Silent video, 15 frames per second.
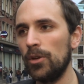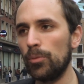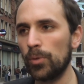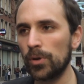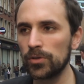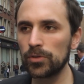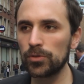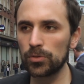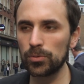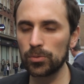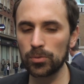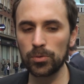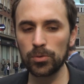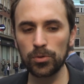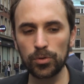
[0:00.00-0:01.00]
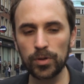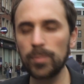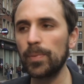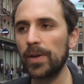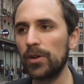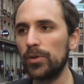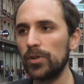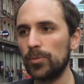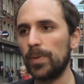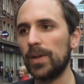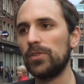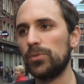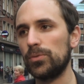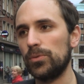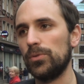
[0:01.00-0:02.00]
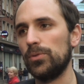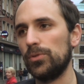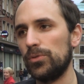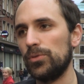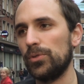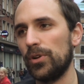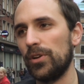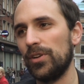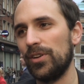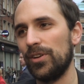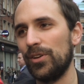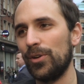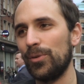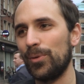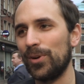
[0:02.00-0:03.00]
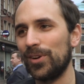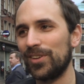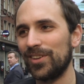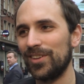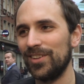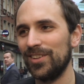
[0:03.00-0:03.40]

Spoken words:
wanted to really pay respect to her work.